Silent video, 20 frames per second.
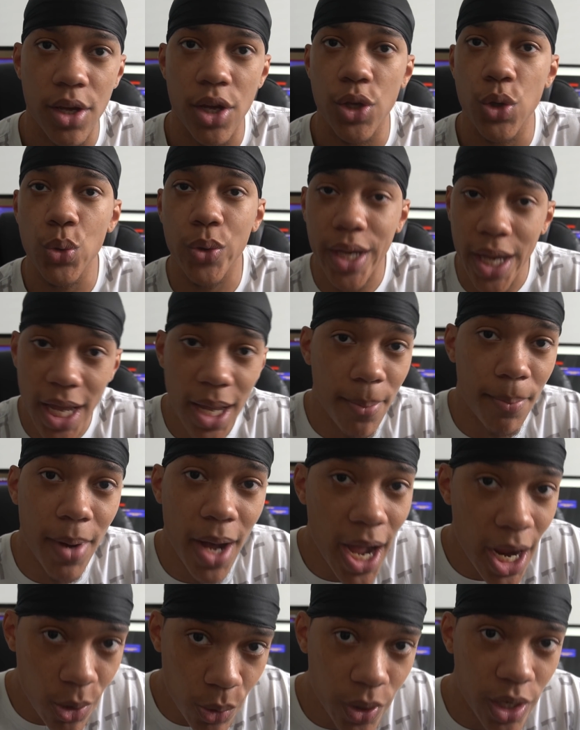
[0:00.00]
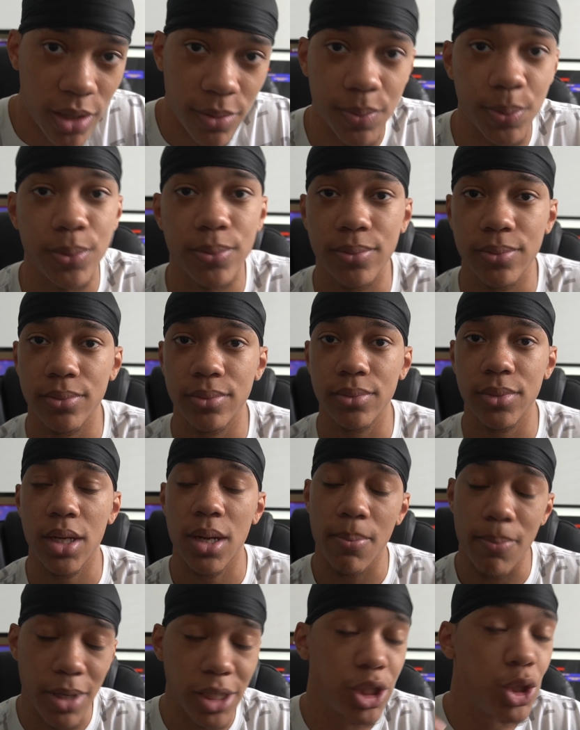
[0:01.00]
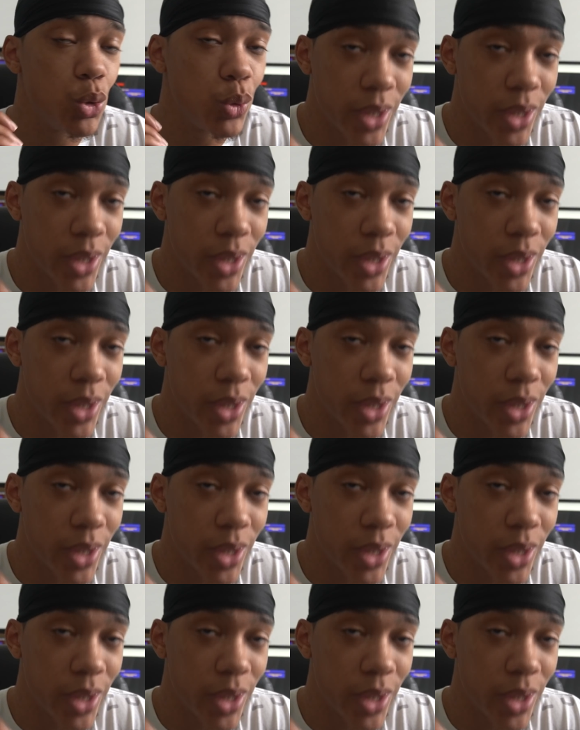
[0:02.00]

You can't buy rep, but you